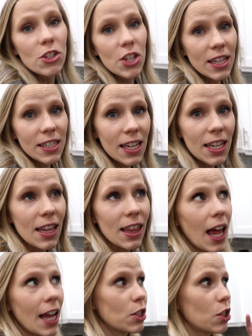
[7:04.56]
Jensen,
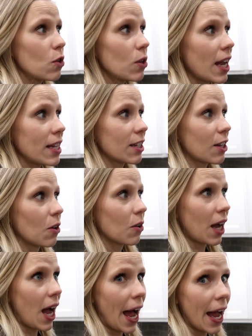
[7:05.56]
like two nights
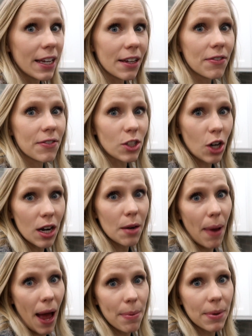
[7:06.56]
ago, kind of
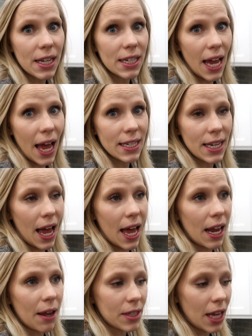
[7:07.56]
started babbling dada,
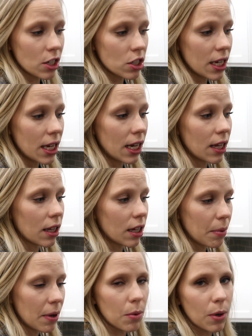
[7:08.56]
and I was actually getting a
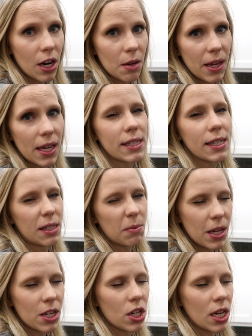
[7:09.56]
little bit worried because his
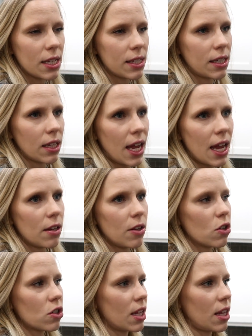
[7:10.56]
speech is
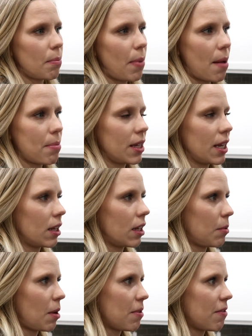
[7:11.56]
delayed. Usually they're babbling a
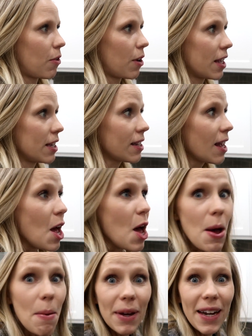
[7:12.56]
little bit before this,
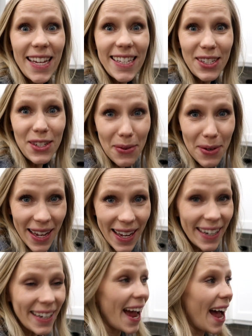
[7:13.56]
but he's doing
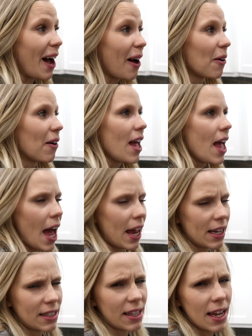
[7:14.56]
it now,
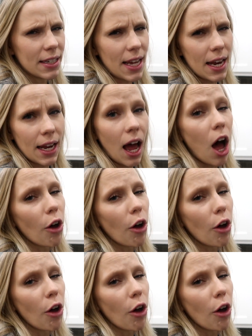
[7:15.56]
and he's saying dada.